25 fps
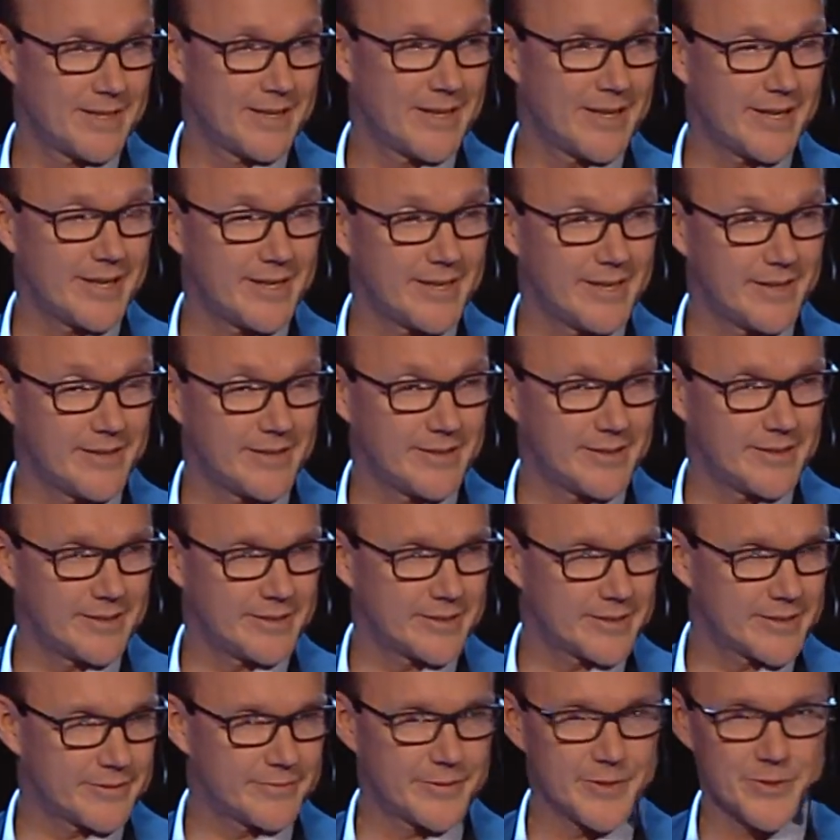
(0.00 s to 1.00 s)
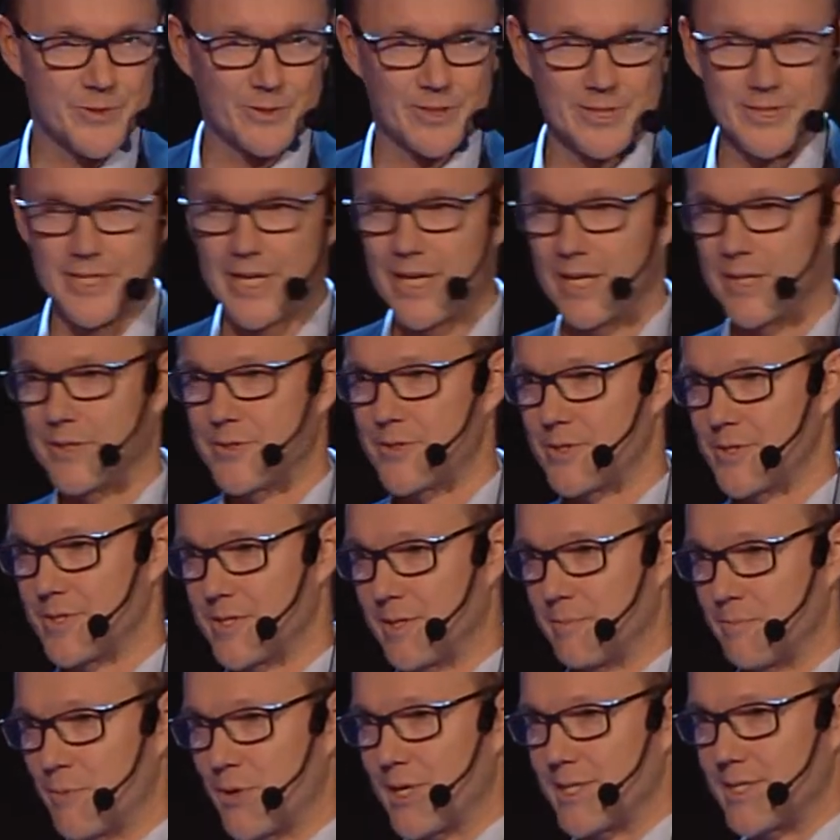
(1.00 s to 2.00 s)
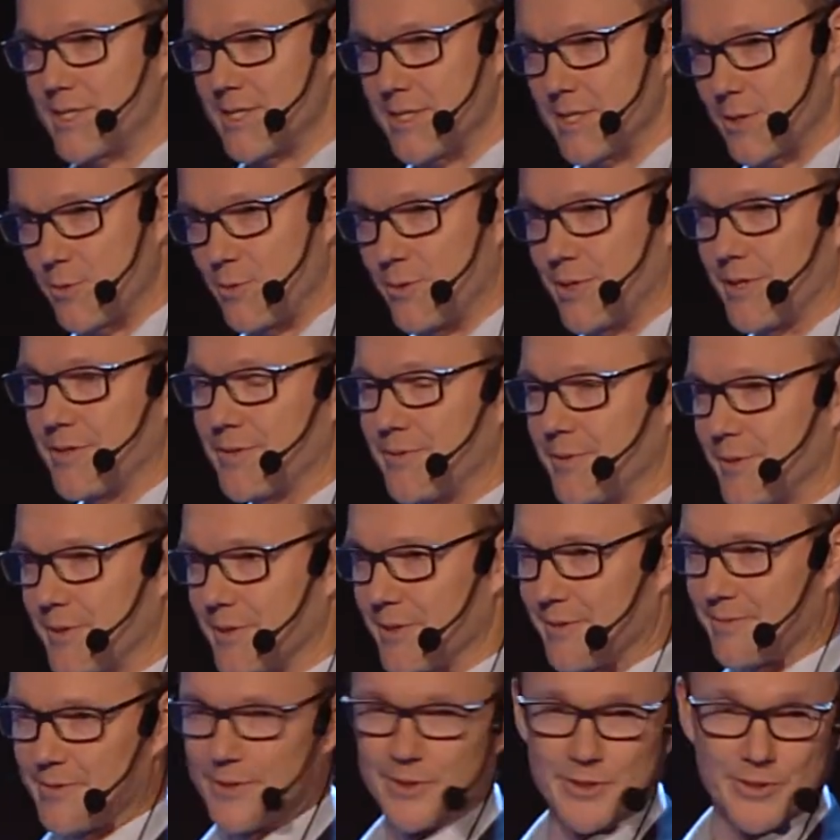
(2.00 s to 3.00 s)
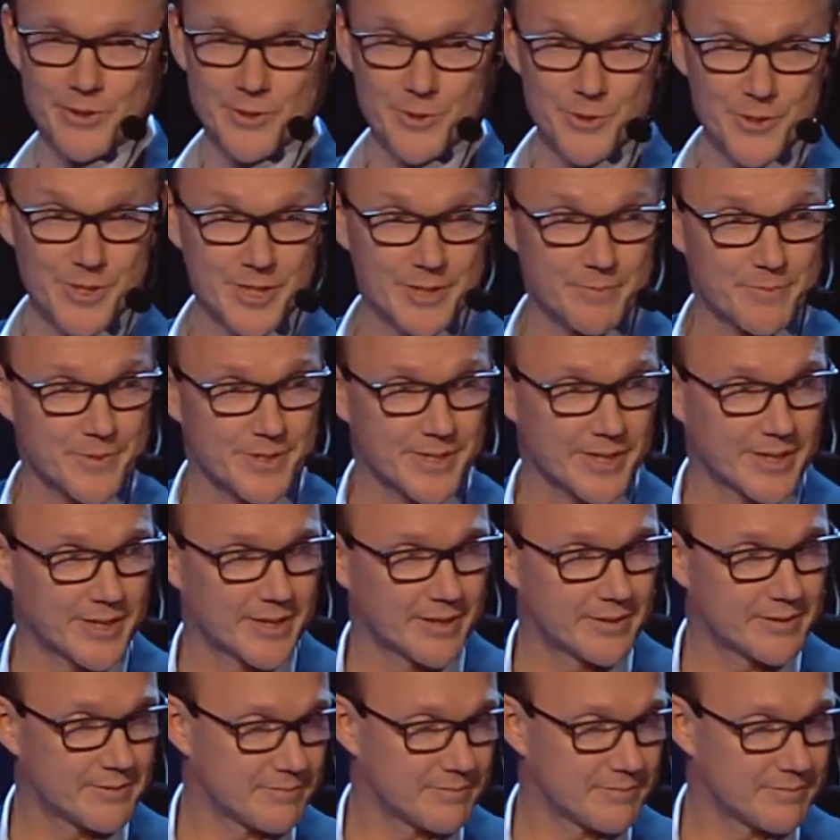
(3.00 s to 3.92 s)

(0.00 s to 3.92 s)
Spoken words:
AI, artificial intelligence, embraces quite a few different concepts, and